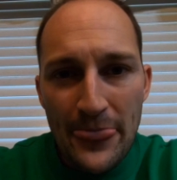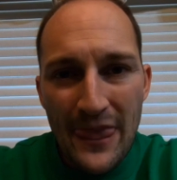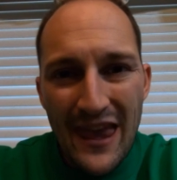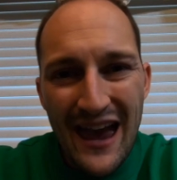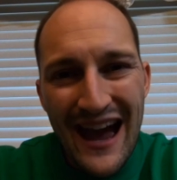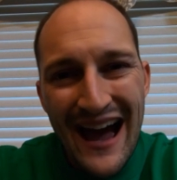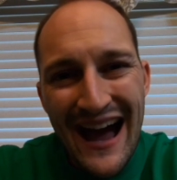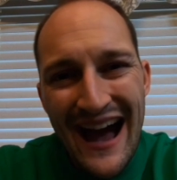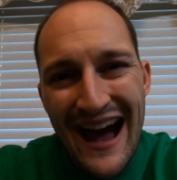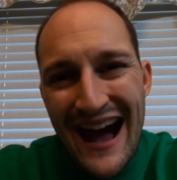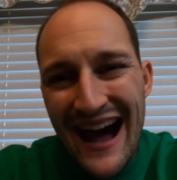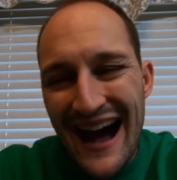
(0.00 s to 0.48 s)

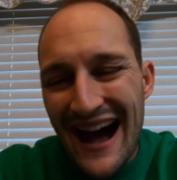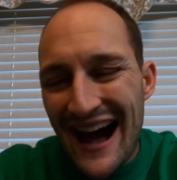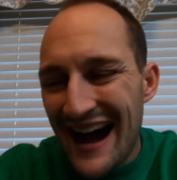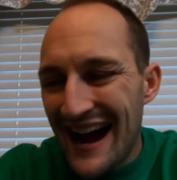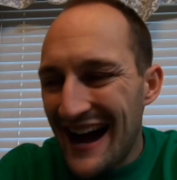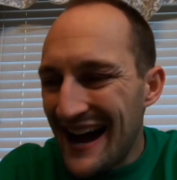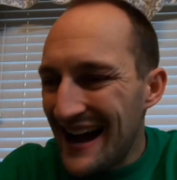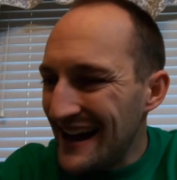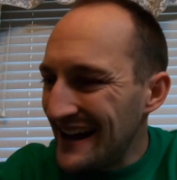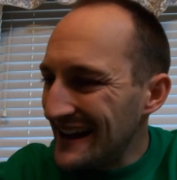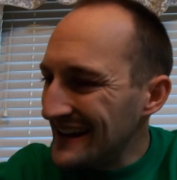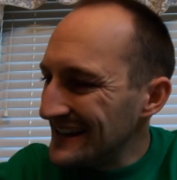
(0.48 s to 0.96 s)

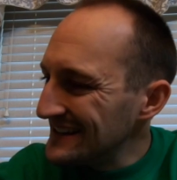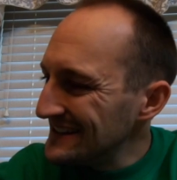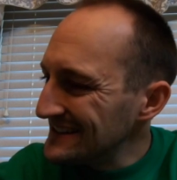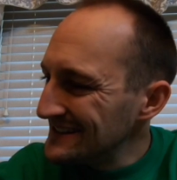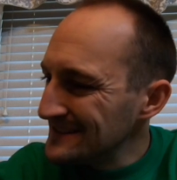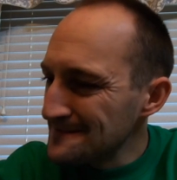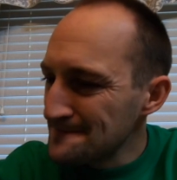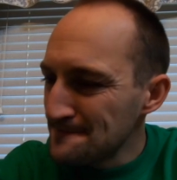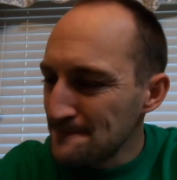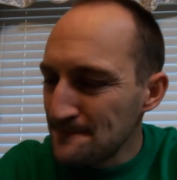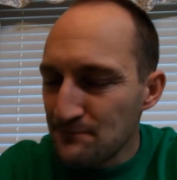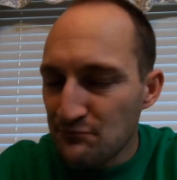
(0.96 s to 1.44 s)
Ah,
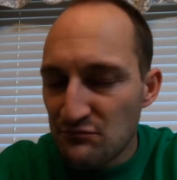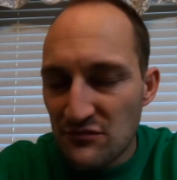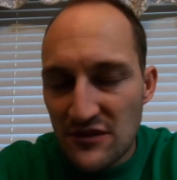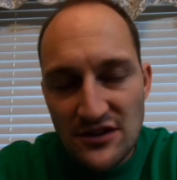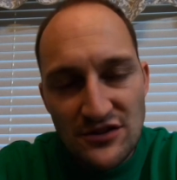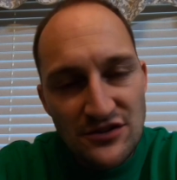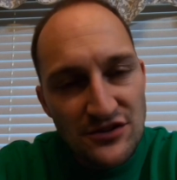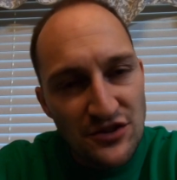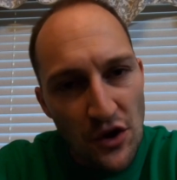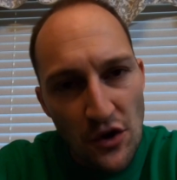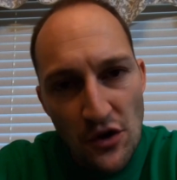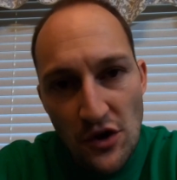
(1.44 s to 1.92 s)

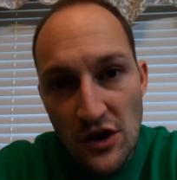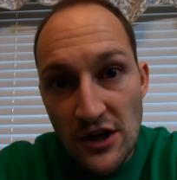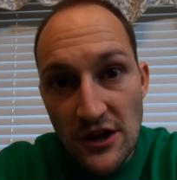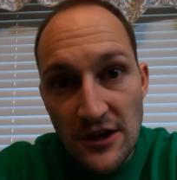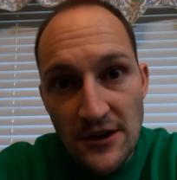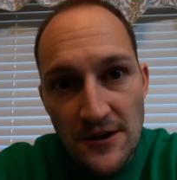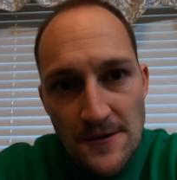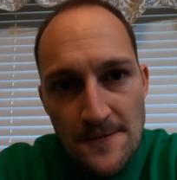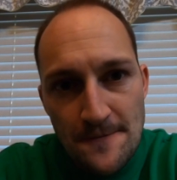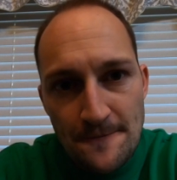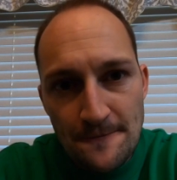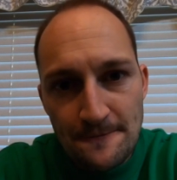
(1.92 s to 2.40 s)
so good.